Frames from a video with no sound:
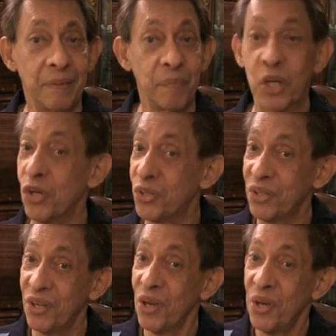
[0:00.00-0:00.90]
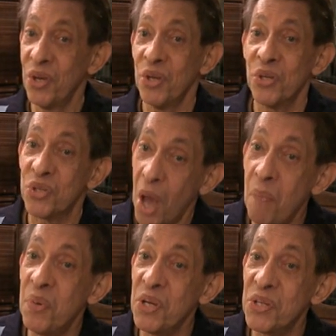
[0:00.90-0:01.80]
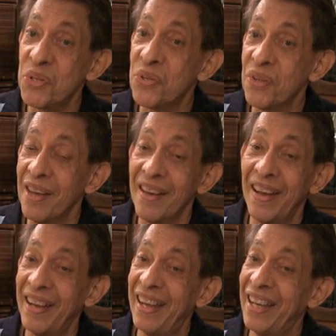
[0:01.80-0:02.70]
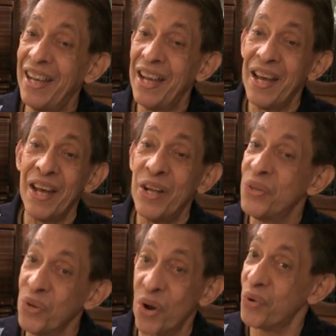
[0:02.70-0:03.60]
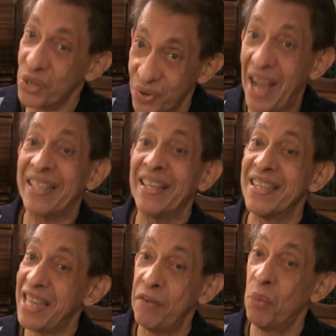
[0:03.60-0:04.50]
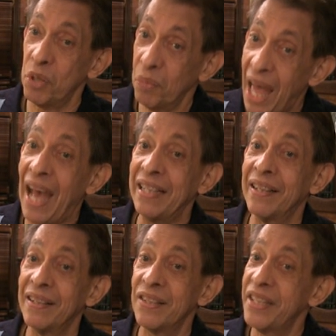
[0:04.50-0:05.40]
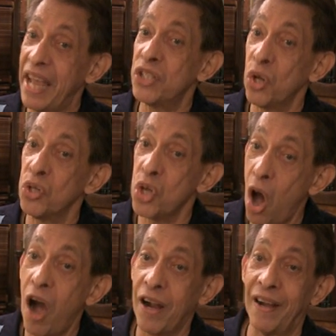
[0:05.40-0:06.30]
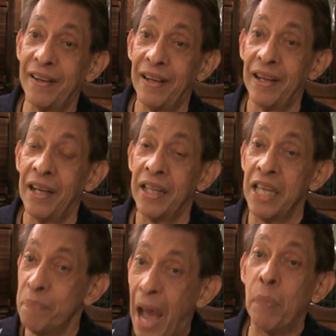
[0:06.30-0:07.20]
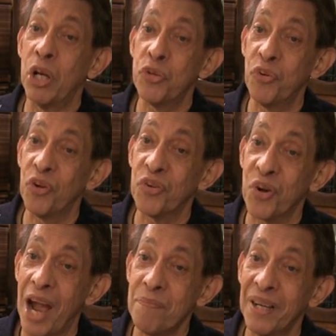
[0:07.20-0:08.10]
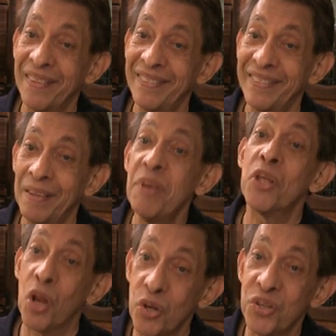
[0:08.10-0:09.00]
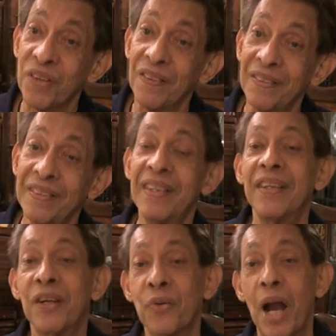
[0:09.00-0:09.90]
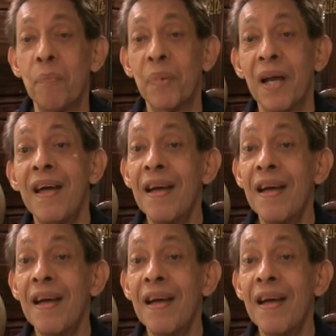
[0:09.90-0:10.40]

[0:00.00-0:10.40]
Because zombies do not resurrect and save them with blood. Snakes don't talk. The Bible is full of crap, mythological crap.